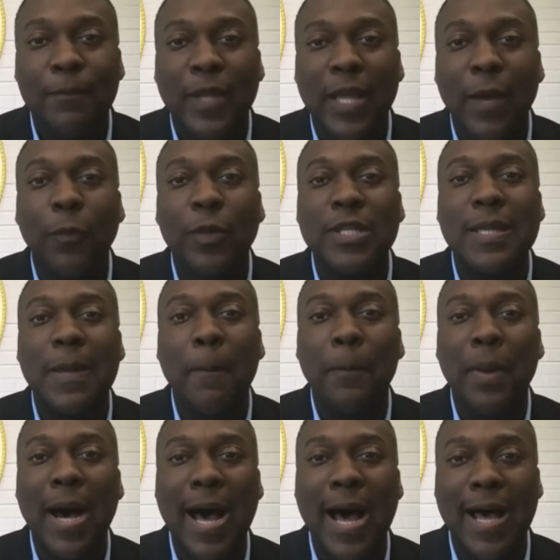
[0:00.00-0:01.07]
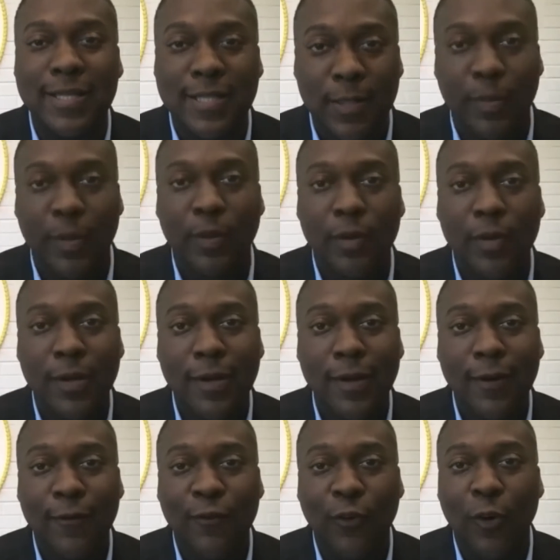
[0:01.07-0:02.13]
it was impossible
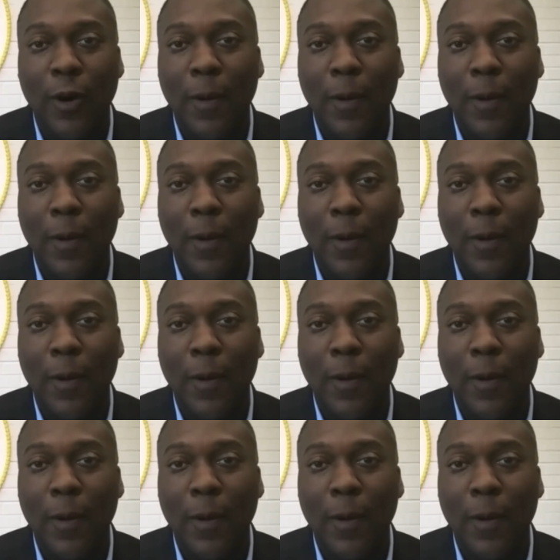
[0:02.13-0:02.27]
for a